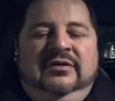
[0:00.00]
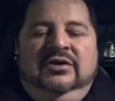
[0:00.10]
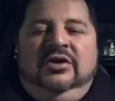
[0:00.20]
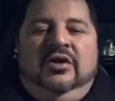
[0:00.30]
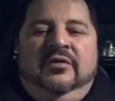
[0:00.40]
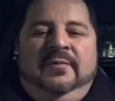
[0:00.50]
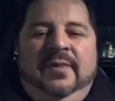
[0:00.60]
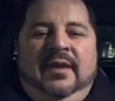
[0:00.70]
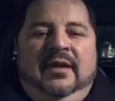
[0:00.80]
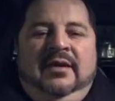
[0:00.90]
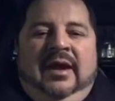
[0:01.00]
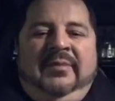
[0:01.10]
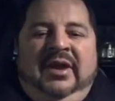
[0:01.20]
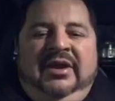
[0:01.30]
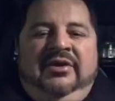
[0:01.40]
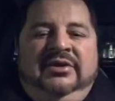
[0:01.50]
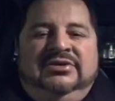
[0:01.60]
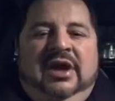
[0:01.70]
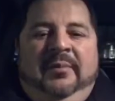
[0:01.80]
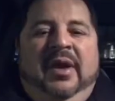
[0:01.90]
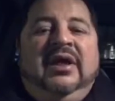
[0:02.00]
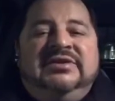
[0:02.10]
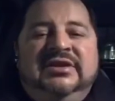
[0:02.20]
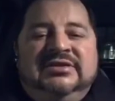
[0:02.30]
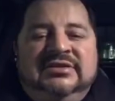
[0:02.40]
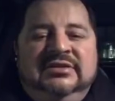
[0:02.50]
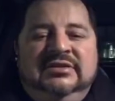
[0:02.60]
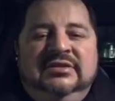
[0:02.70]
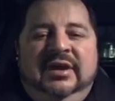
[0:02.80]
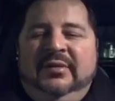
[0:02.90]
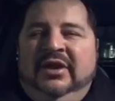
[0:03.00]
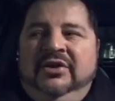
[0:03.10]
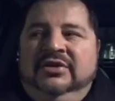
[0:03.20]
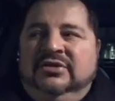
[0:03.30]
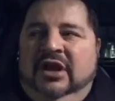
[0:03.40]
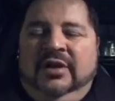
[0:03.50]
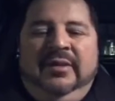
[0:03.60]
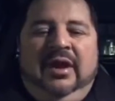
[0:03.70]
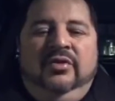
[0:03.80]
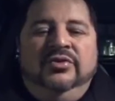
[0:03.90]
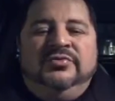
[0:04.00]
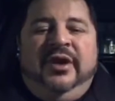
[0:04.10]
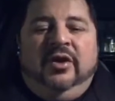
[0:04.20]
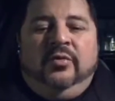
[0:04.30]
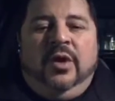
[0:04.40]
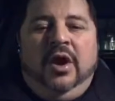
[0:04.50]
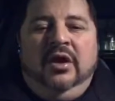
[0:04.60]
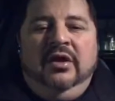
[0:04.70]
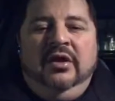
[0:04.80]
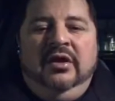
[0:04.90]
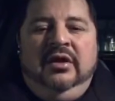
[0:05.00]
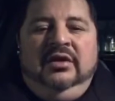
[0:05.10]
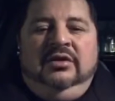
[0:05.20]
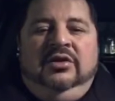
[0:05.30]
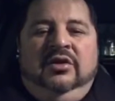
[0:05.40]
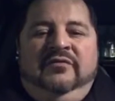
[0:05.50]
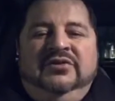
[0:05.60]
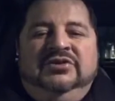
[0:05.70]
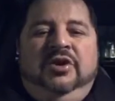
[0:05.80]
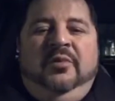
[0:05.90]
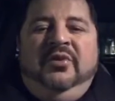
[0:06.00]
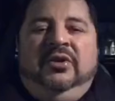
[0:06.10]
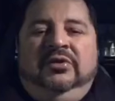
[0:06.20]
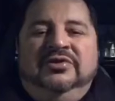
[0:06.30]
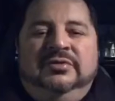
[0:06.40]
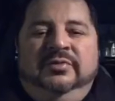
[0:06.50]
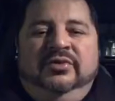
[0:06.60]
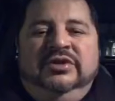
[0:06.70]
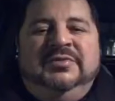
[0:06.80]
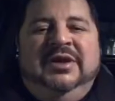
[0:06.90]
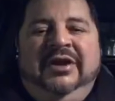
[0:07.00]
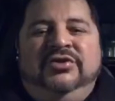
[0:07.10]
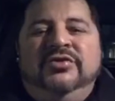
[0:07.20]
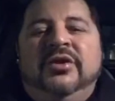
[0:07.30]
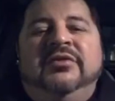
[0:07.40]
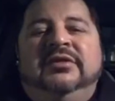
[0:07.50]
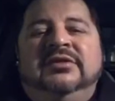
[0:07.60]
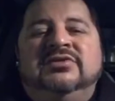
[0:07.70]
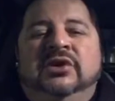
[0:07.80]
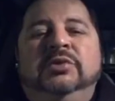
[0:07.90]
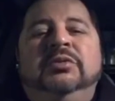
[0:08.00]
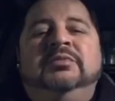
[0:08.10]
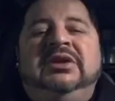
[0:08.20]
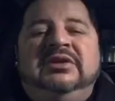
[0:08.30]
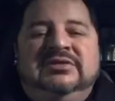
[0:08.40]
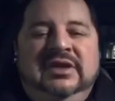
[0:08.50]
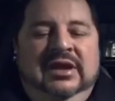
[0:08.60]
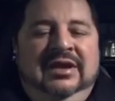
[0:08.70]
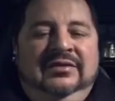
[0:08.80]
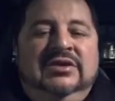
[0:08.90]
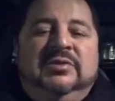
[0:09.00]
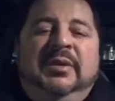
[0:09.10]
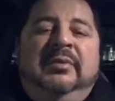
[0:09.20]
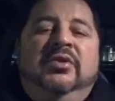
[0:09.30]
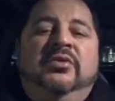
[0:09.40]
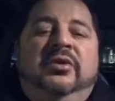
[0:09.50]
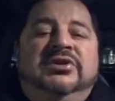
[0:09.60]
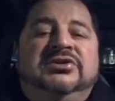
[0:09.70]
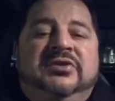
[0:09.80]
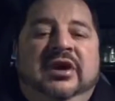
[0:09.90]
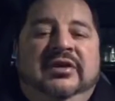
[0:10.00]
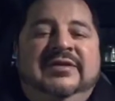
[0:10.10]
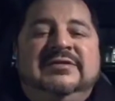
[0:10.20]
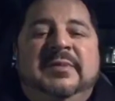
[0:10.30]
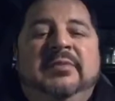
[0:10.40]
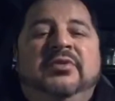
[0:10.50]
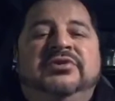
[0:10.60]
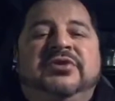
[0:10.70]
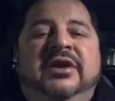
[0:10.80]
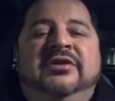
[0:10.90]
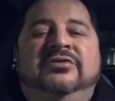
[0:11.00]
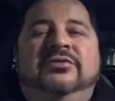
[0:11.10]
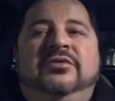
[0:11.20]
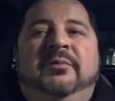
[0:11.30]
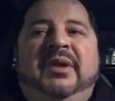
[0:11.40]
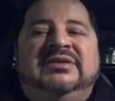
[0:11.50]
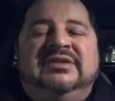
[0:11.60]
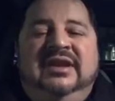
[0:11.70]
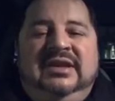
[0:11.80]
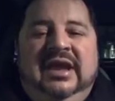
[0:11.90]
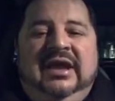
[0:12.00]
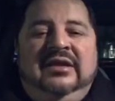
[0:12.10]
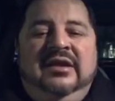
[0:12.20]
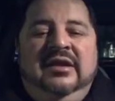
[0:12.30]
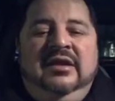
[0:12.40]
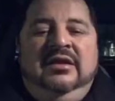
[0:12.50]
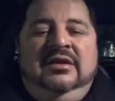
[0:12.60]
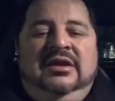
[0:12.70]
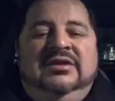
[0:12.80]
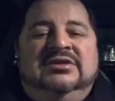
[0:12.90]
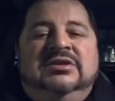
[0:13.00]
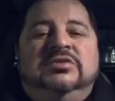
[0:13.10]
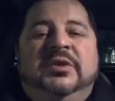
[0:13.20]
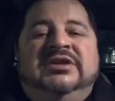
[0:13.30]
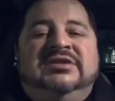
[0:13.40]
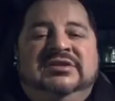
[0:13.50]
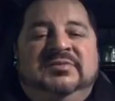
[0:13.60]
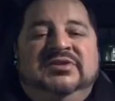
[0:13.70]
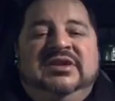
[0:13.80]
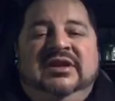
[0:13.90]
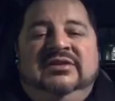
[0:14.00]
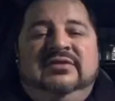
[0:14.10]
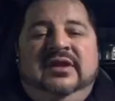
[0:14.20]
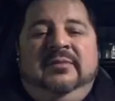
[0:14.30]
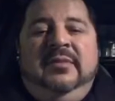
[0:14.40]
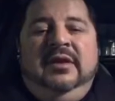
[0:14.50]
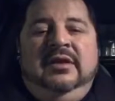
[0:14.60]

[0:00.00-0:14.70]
I'm not here to talk politics. I'm not here to talk about who's right or wrong, if we should open or close the borders. But I do know that these are human beings. These are people who are struggling. These are people who are trying to do the best they can in the situation that's presented to them.